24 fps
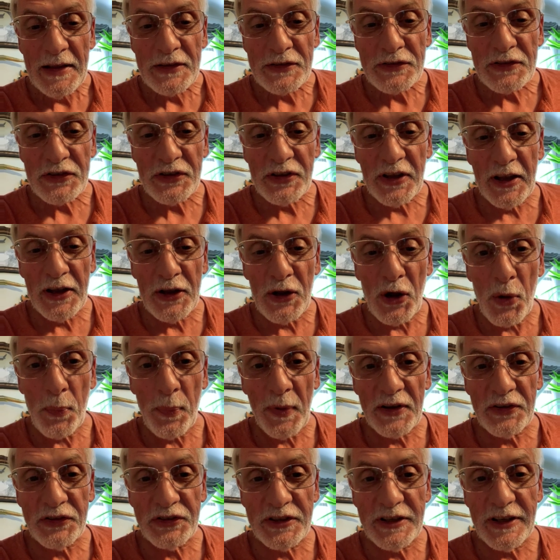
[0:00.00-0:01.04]
say hope I
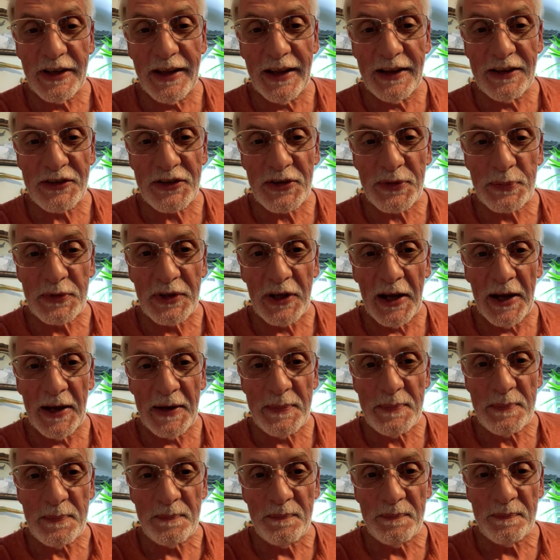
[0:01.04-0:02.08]
see you again sometime.